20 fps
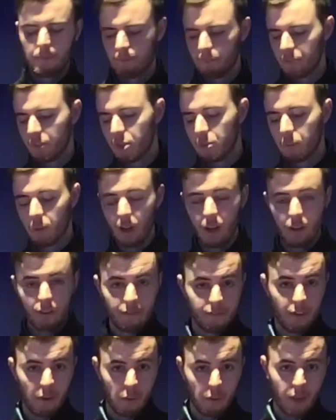You might have
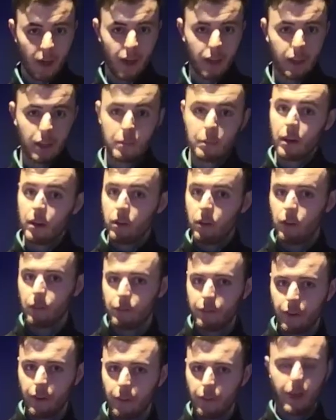felt that, you might not
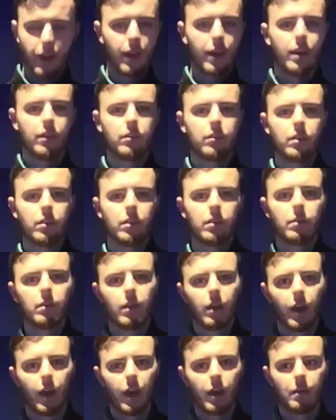have felt that as you
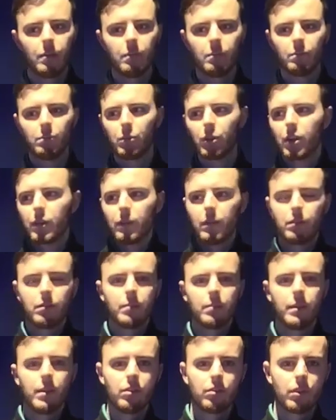recover
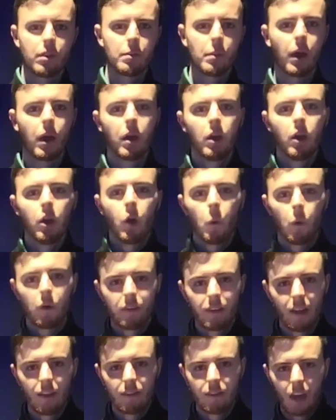from injury, but
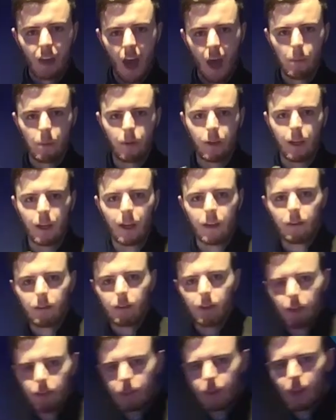what tends to happen
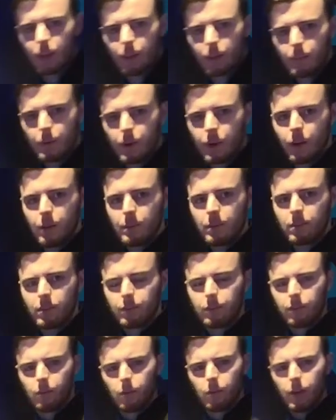is, let's say that my arm is
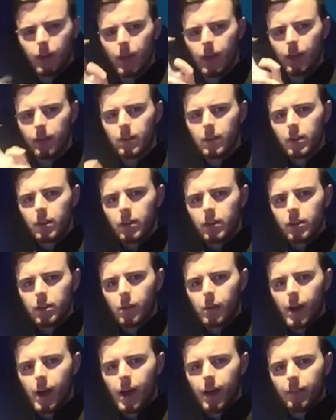the floor here,
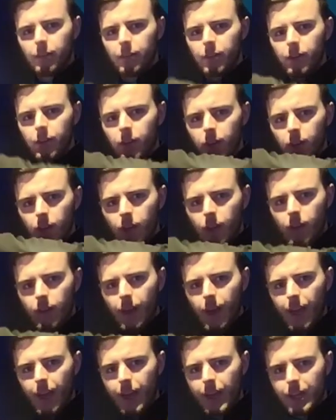you'll have
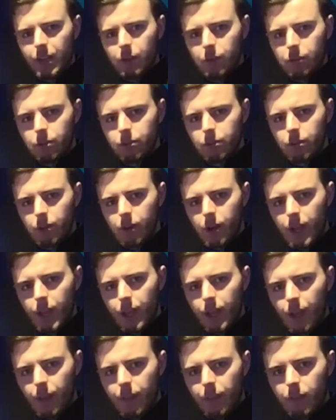that heel
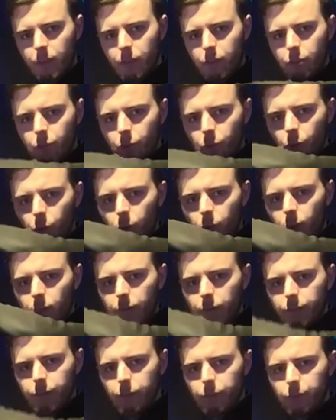strike and then this roll of
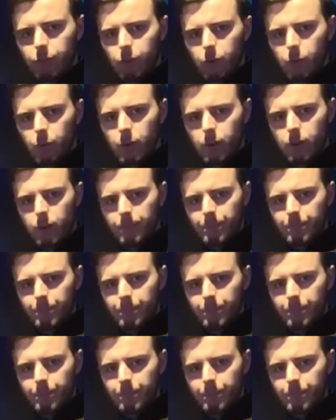the foot forward.